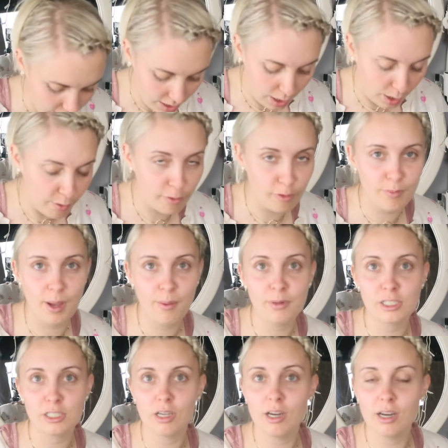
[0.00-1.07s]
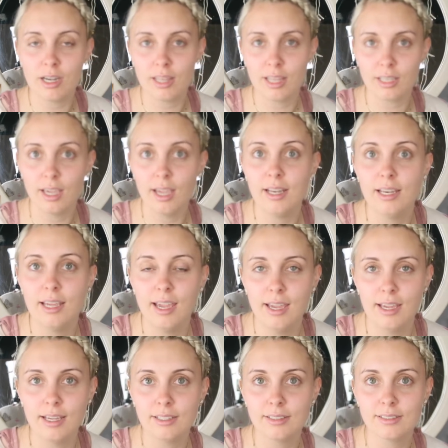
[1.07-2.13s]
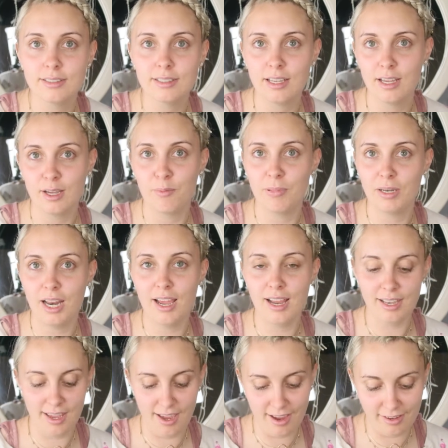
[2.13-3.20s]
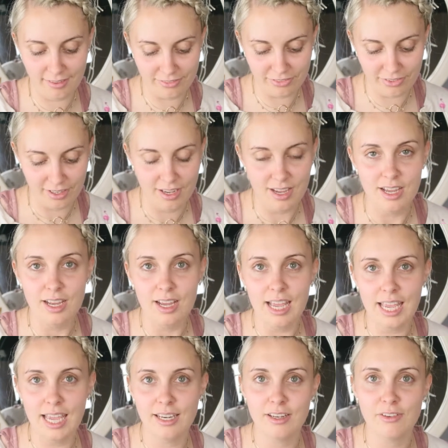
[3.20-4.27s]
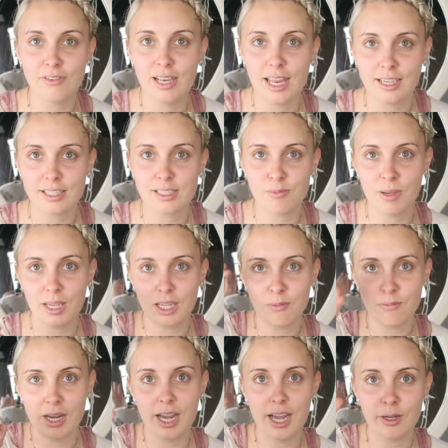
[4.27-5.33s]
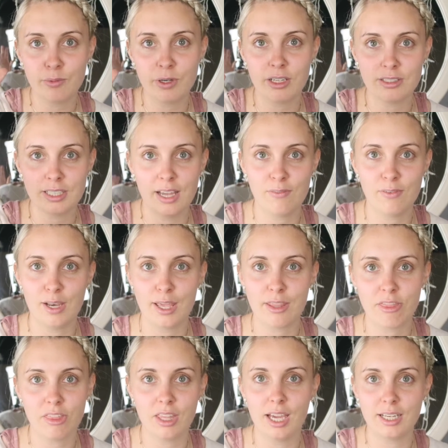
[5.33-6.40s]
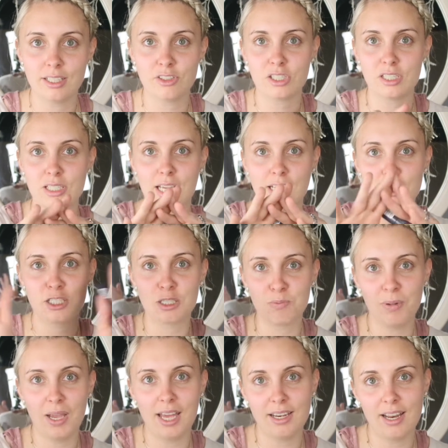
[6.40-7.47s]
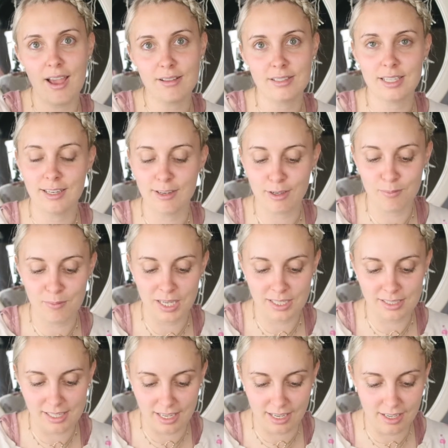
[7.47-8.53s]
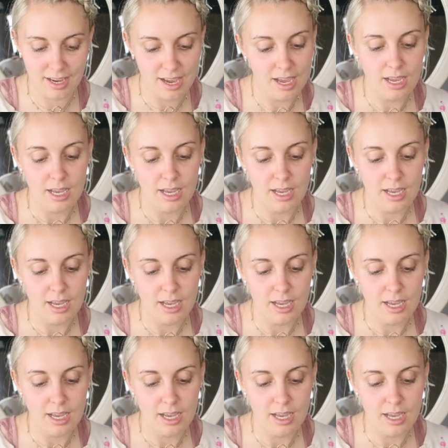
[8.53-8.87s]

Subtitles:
then for my mascara that Kaylee hates but I love, and I feel like it's making my eyebrows have length and just like span out and look amazing,